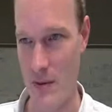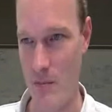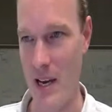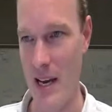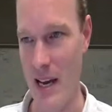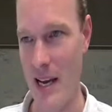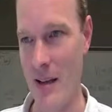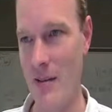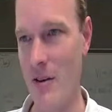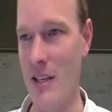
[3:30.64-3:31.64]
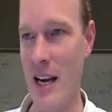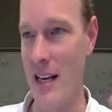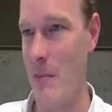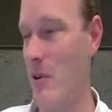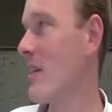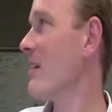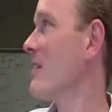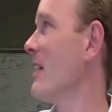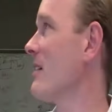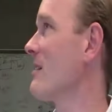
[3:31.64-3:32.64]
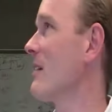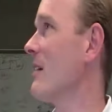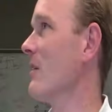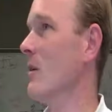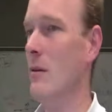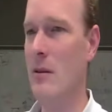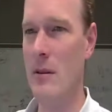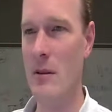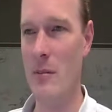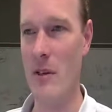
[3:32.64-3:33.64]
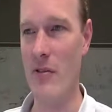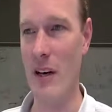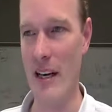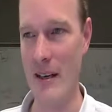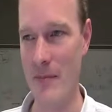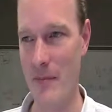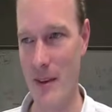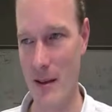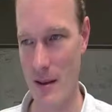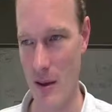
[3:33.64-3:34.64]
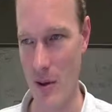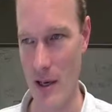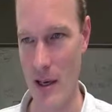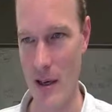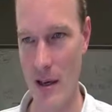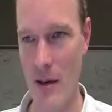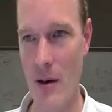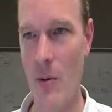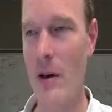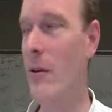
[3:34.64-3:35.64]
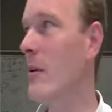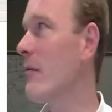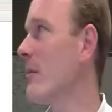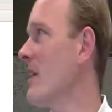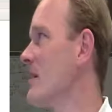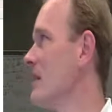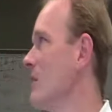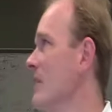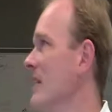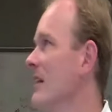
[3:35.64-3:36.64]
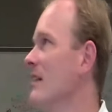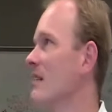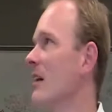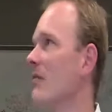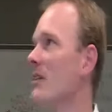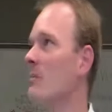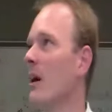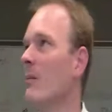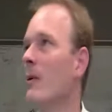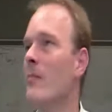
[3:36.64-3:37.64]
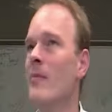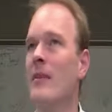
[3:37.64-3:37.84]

pay, there's a 90% chance that you'll be fine. Okay? What other information do we need to solve this problem?